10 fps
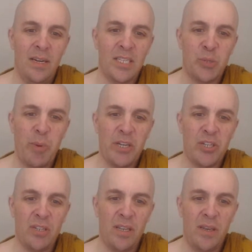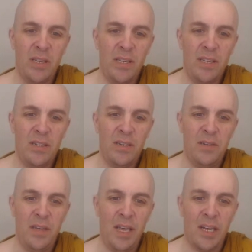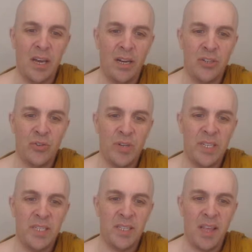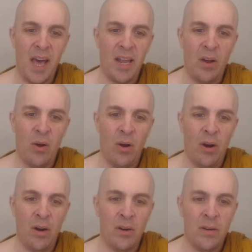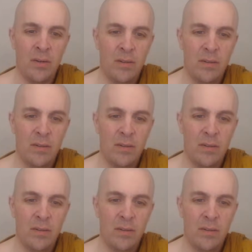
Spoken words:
especially in countries that are